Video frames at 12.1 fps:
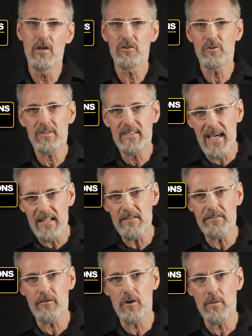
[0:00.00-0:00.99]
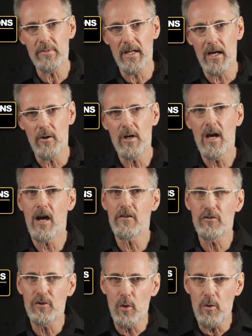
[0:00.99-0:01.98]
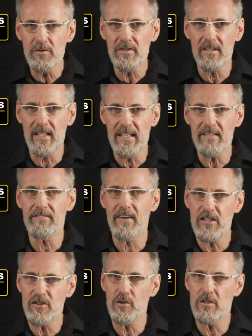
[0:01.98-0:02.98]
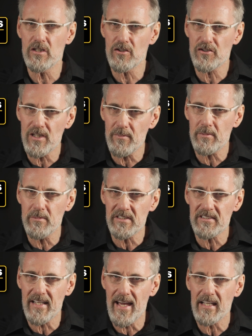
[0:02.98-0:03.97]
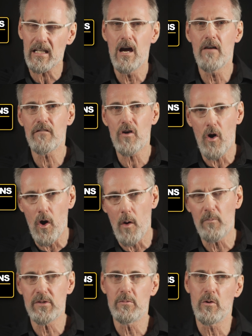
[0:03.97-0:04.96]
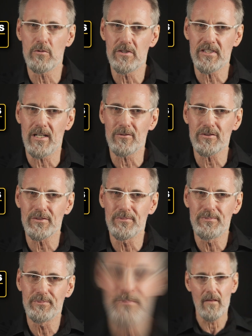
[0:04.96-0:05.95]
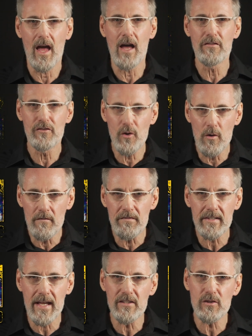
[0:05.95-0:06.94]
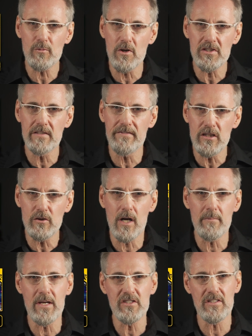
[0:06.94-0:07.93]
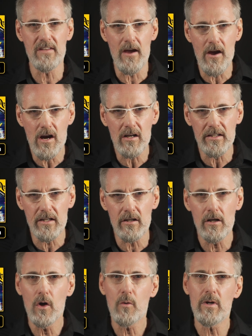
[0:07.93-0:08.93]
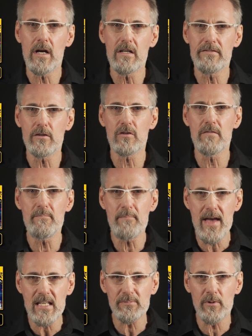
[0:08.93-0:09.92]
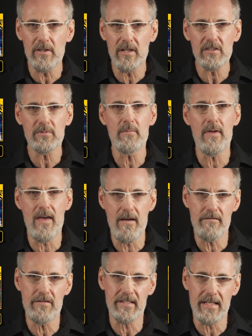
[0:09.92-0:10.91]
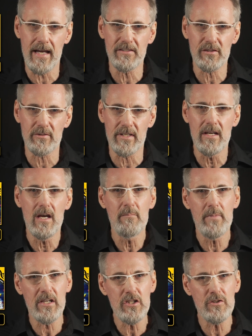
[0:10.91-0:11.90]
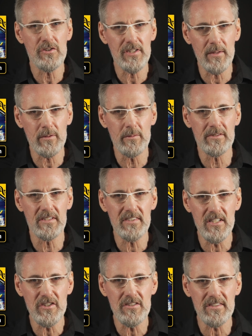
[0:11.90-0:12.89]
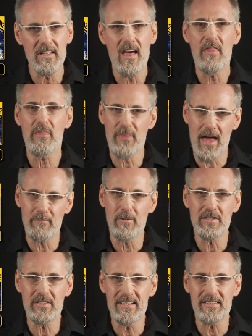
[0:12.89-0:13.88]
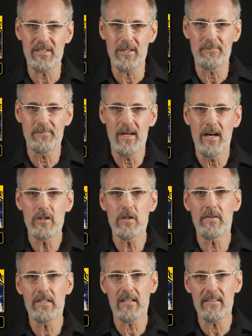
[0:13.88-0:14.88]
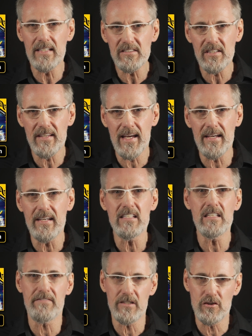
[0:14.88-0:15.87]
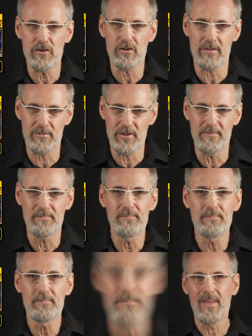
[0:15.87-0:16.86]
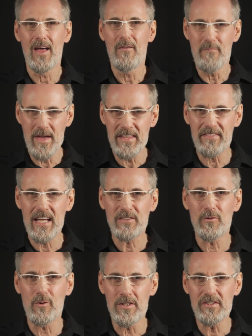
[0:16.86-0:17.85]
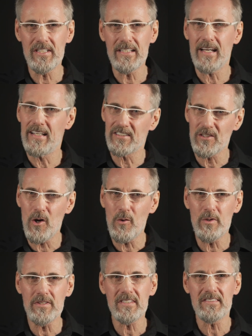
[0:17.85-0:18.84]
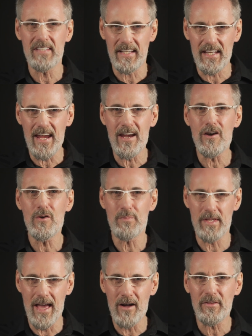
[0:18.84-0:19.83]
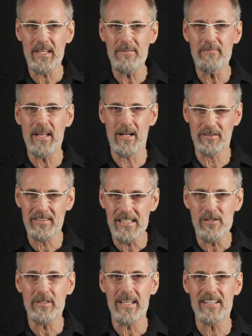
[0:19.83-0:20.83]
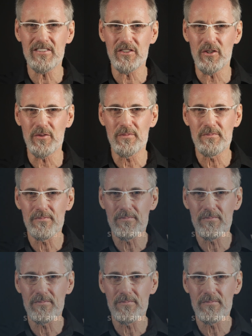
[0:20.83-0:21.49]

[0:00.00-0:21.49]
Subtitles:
So get informed now and don't delay fine-tuning your supplement stack for optimal results. And don't forget to watch the video I mentioned earlier where I reveal the best products from every category, making your supplement decisions that much easier. And you'll find a link to that in the video description. Many thanks for watching, and as always, take care, be healthy, and I'll see you again soon.